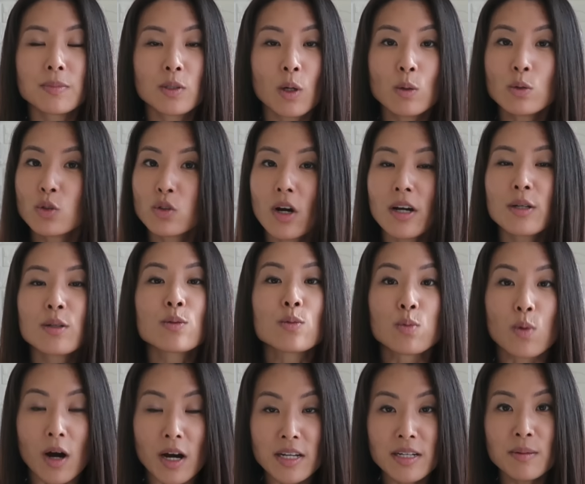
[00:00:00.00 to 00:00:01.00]
Don't try to
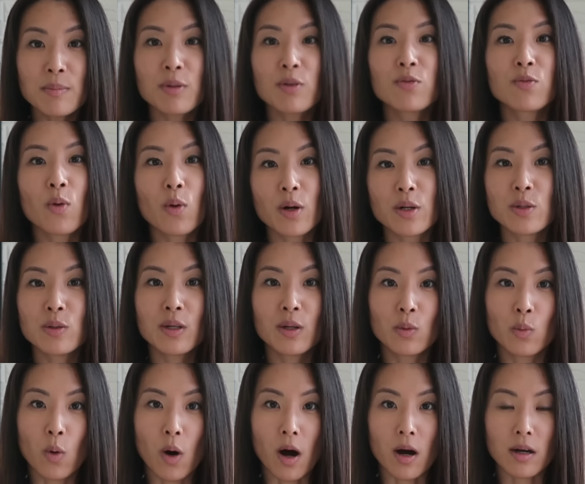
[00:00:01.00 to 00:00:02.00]
run before you
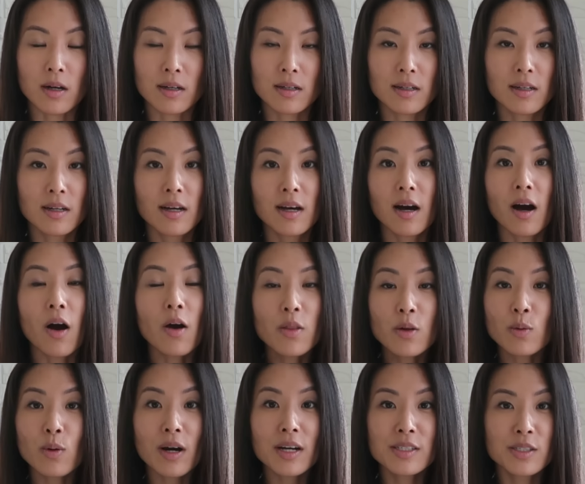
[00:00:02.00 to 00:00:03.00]
can walk.
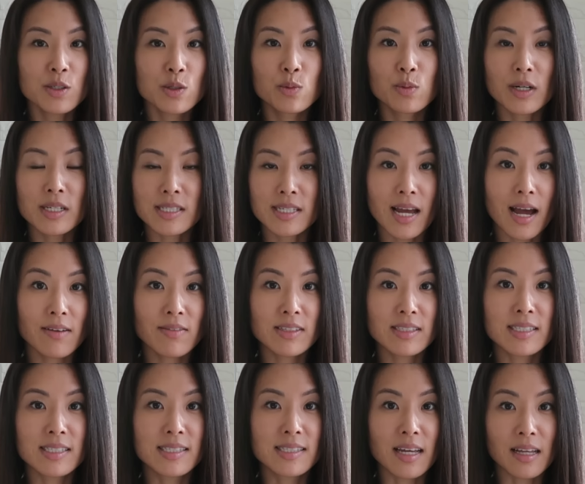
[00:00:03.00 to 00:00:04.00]
Otherwise, you risk having
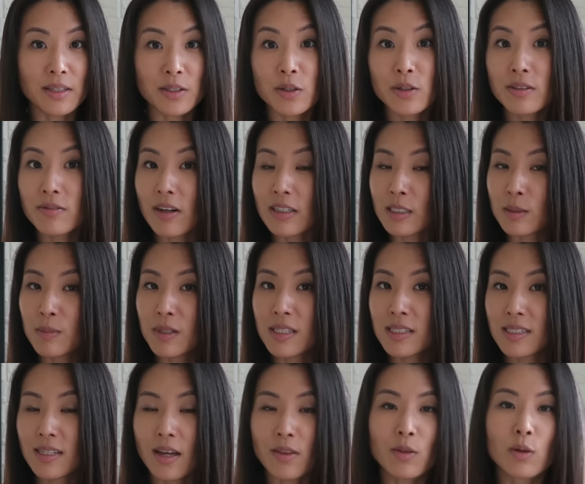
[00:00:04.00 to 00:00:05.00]
to sell your
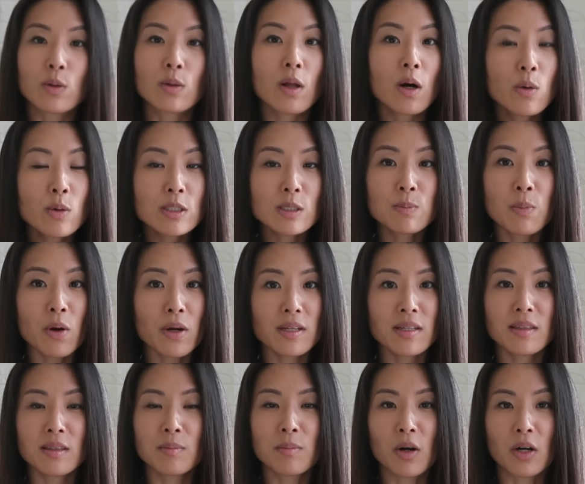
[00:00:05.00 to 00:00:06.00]
investments at the lowest point
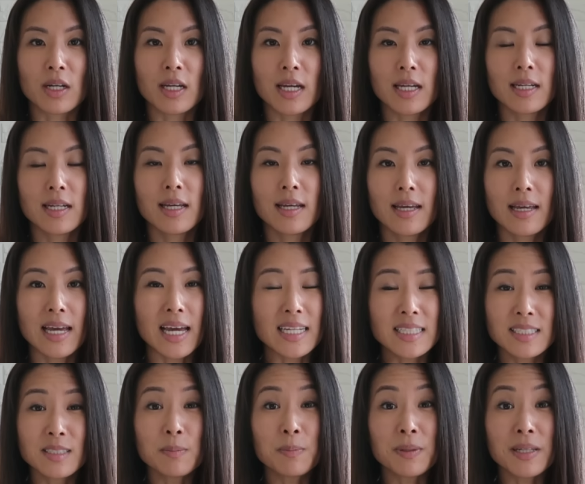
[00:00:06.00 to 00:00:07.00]
in the market
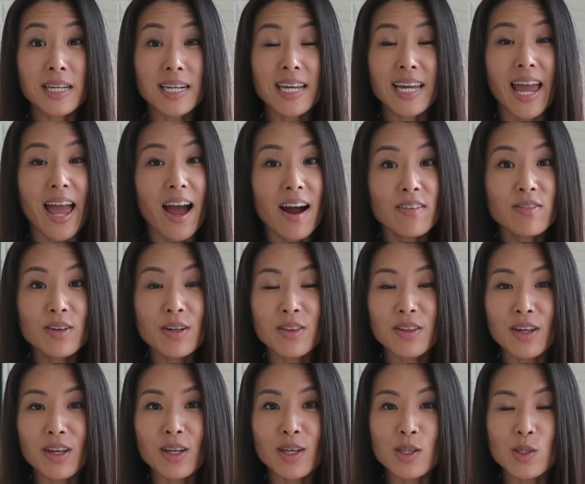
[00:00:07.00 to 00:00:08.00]
and depleting
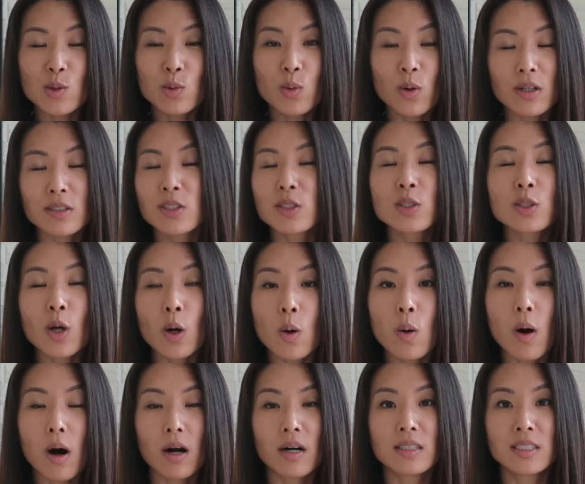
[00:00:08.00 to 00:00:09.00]
everything you worked
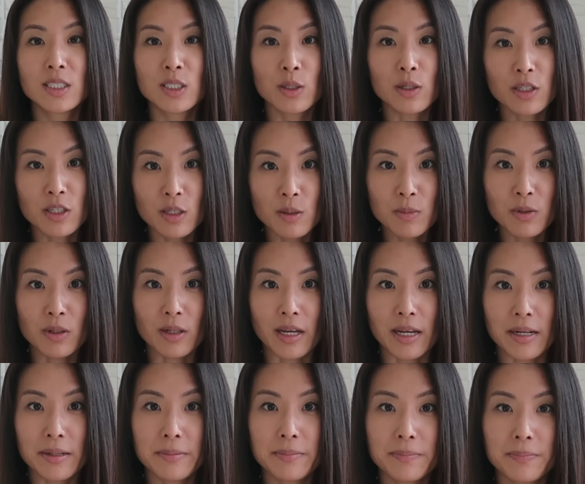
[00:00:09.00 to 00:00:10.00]
so hard to
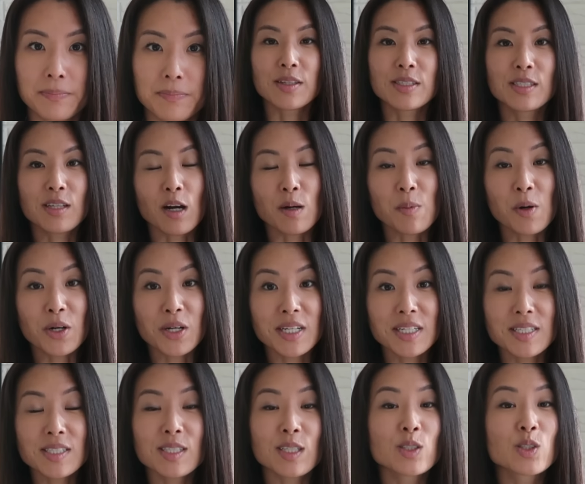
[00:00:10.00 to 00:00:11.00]
accumulate. The stock
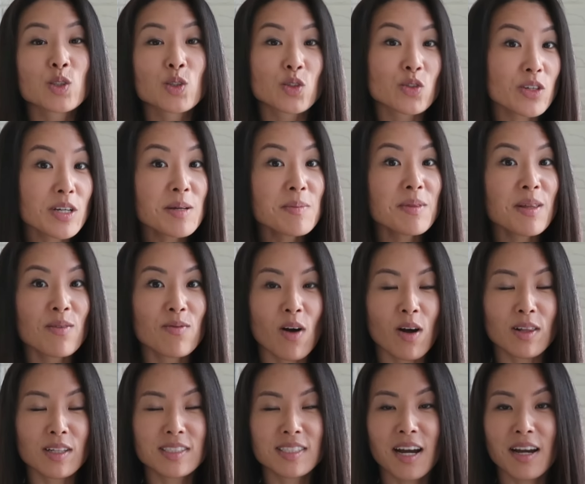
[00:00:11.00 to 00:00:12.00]
market is extremely
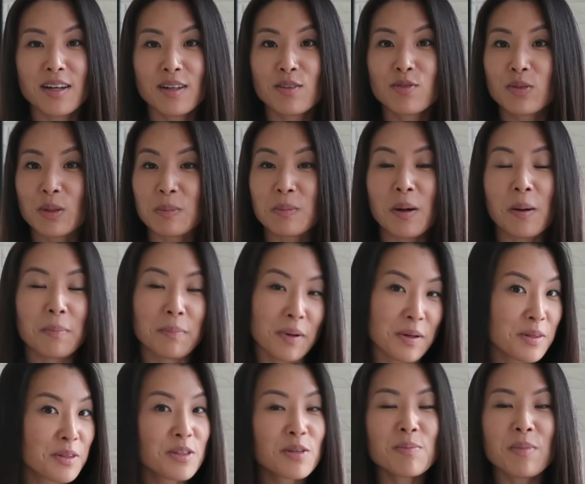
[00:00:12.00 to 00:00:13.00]
volatile from
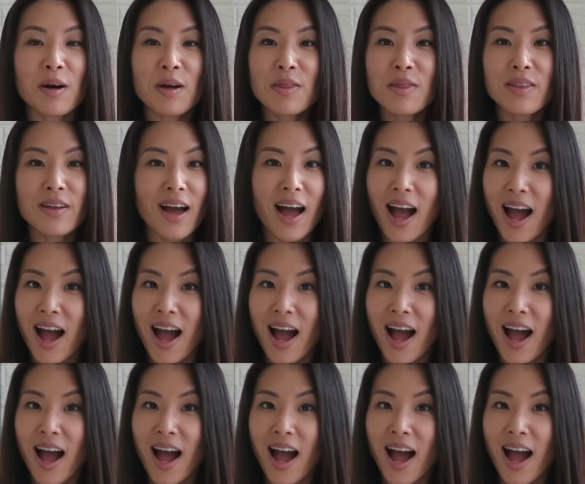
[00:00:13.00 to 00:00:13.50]
month to month,